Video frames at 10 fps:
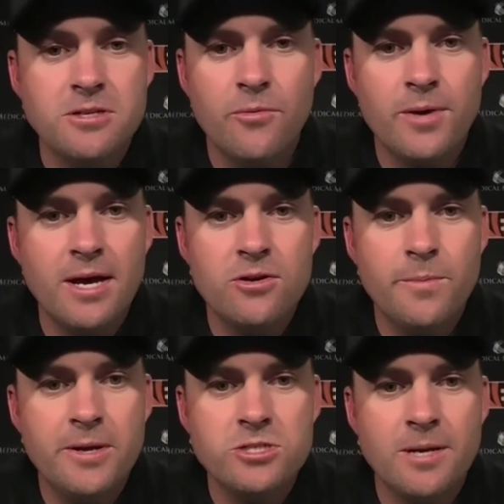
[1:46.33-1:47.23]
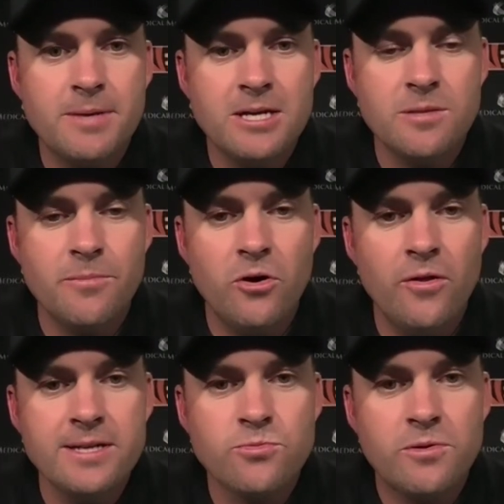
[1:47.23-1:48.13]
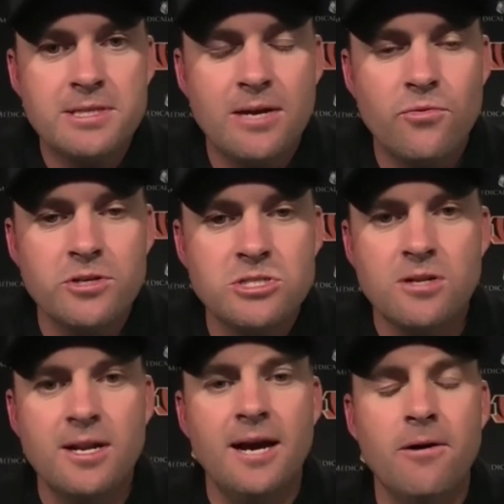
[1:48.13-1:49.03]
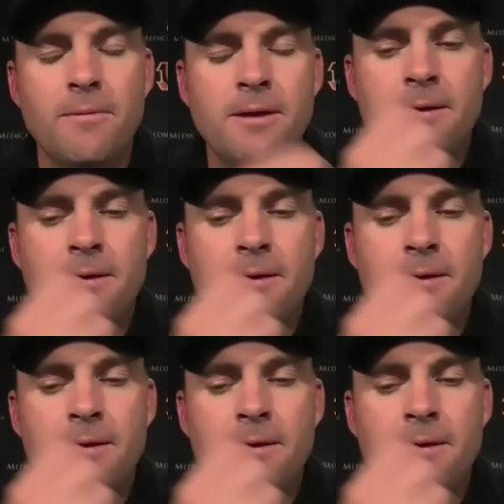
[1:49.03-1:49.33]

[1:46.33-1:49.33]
You know, we got to do a better job catching the ball. That's one thing that really stood out.